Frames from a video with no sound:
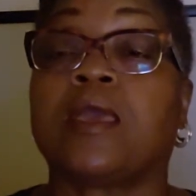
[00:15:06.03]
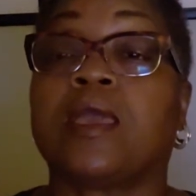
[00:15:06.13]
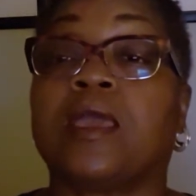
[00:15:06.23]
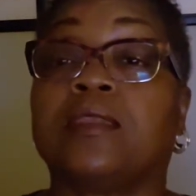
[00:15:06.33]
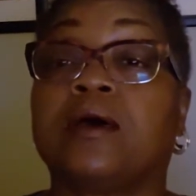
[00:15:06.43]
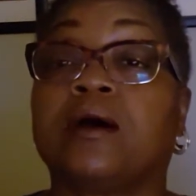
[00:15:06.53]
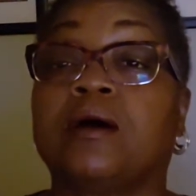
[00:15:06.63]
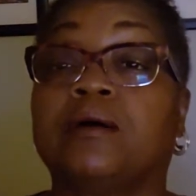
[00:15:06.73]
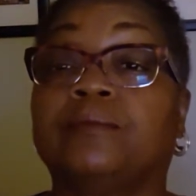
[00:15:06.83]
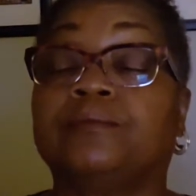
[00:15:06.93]
And
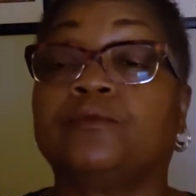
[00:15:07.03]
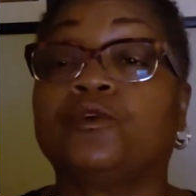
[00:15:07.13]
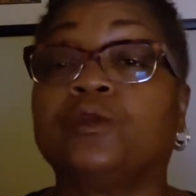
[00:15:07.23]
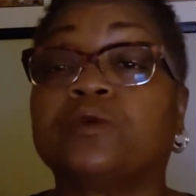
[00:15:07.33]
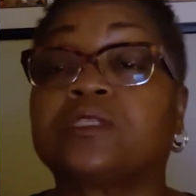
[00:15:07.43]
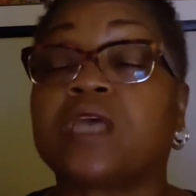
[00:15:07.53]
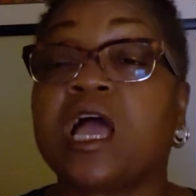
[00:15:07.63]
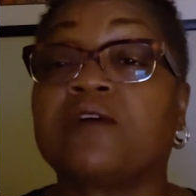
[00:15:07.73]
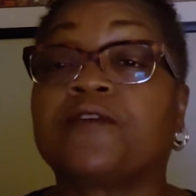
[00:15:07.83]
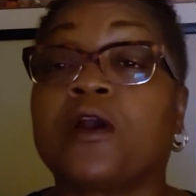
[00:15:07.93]
when it was
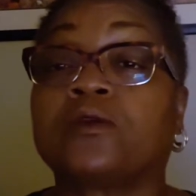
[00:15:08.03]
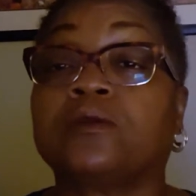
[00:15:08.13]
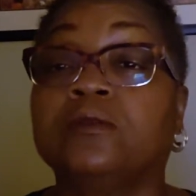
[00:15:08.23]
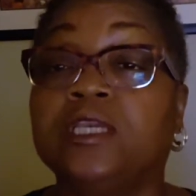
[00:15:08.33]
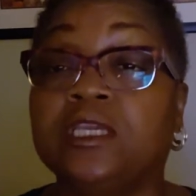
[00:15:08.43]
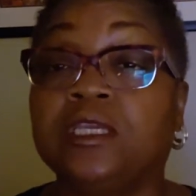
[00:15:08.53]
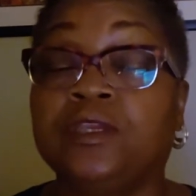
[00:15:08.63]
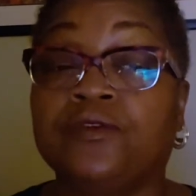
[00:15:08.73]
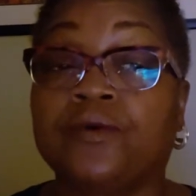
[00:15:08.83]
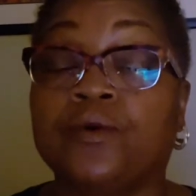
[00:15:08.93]
time for her to
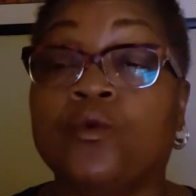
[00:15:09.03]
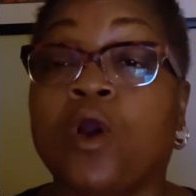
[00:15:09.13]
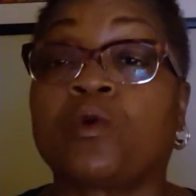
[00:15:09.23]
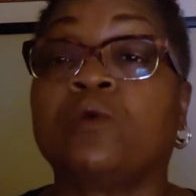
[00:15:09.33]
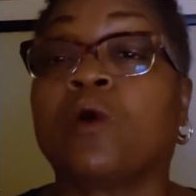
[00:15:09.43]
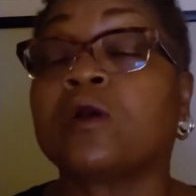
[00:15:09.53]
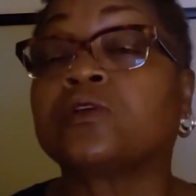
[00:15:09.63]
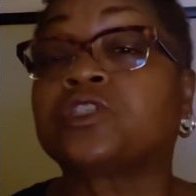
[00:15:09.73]
leave where we were,